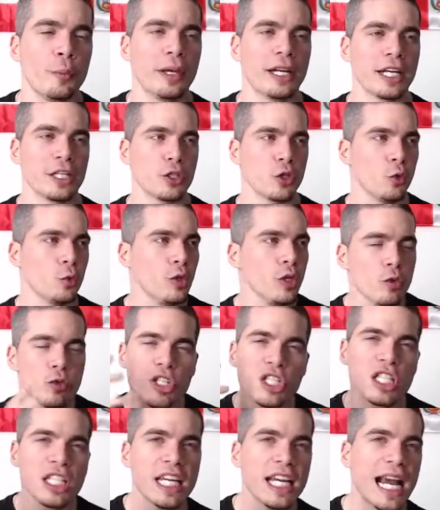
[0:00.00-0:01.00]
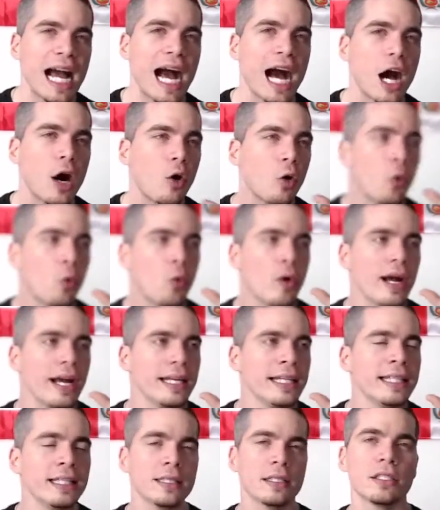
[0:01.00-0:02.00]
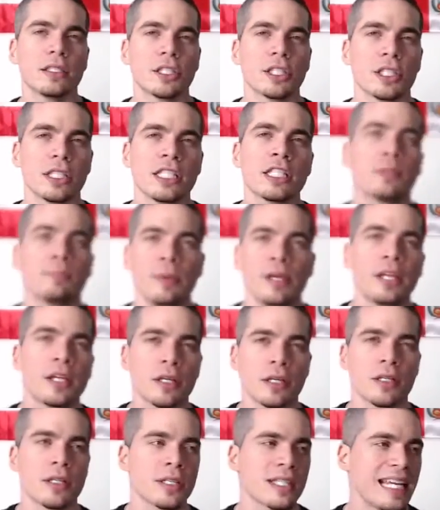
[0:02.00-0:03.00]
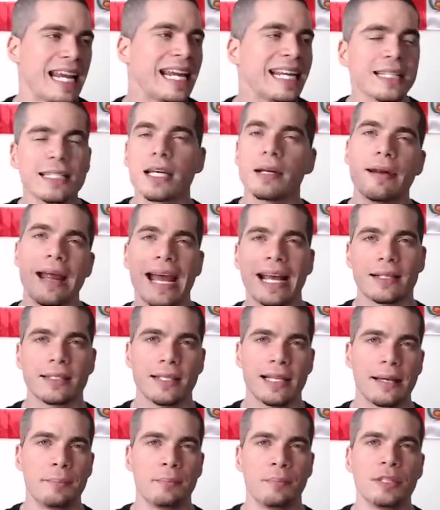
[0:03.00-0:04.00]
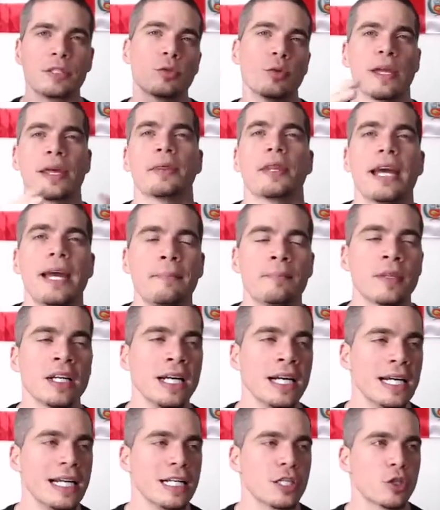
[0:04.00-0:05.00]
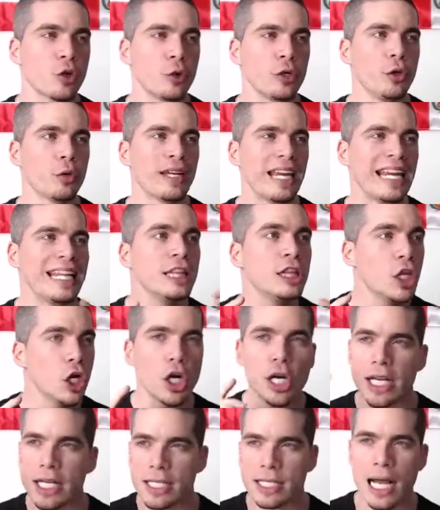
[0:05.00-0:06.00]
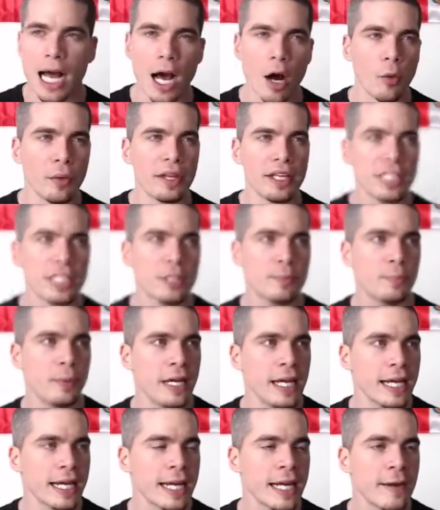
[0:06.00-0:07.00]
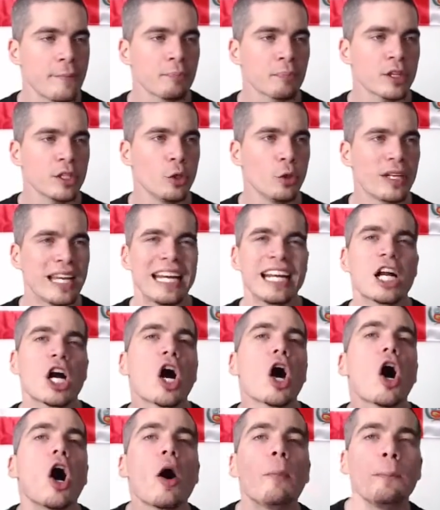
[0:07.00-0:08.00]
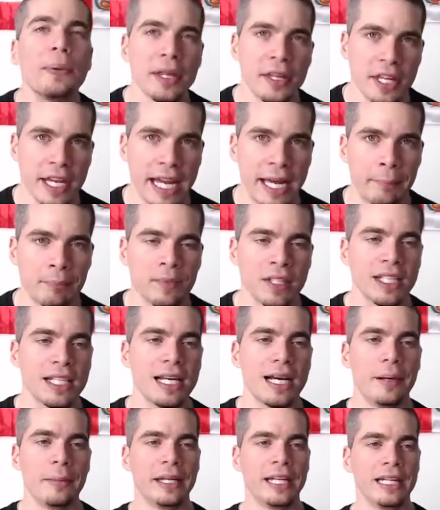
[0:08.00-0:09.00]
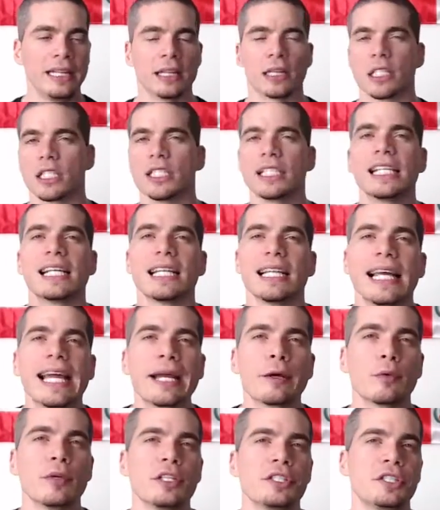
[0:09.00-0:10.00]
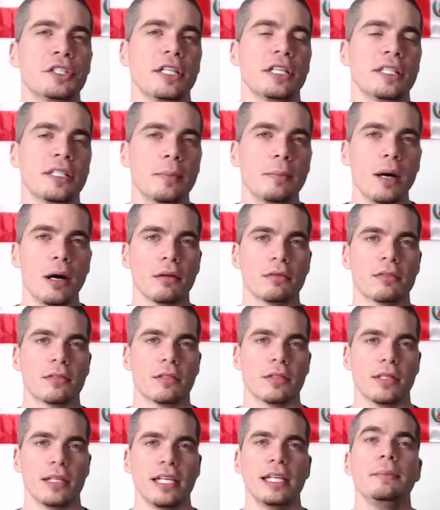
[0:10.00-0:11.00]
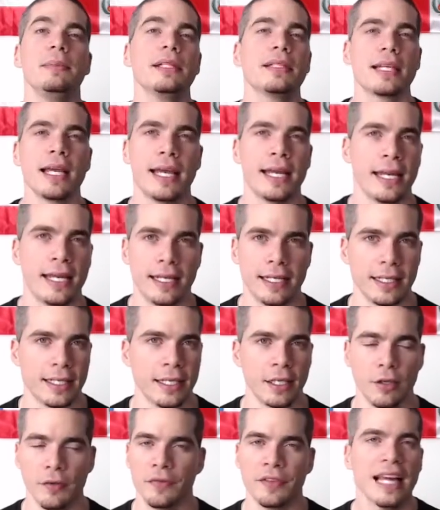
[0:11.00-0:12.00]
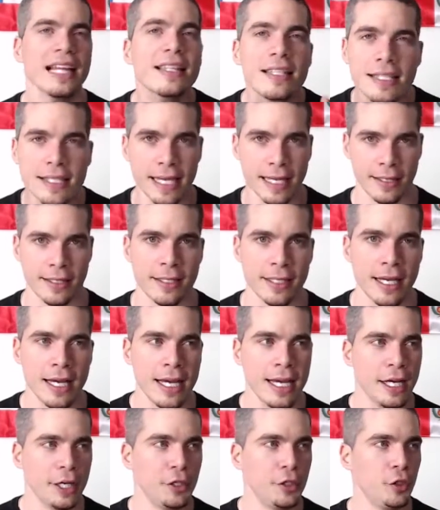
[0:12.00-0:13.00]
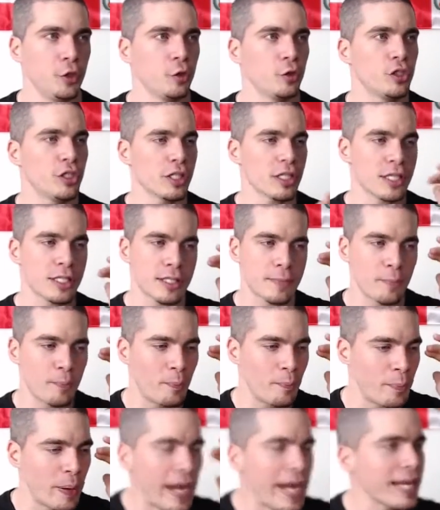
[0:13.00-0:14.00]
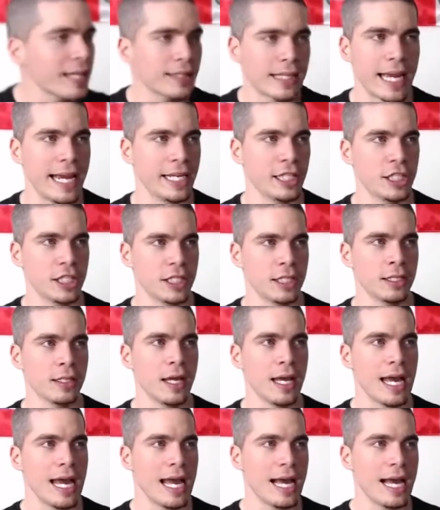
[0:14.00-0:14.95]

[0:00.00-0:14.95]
because you will see how English speakers interact between them. So you can notice how they speak, you can copy them. I mean, learning a language is about imitating, that's it. You just pay attention.